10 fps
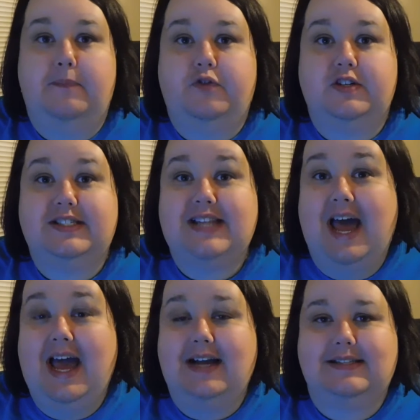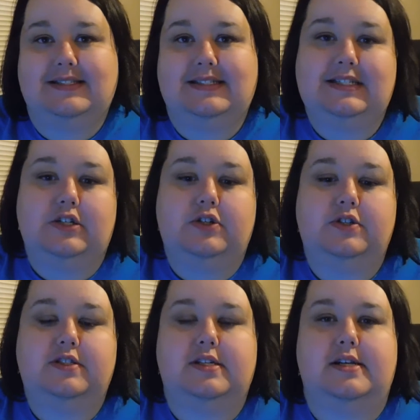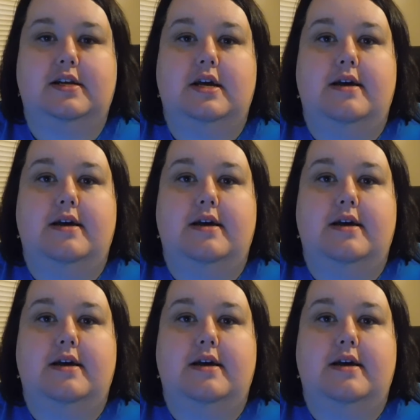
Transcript: for snacks and dinners, and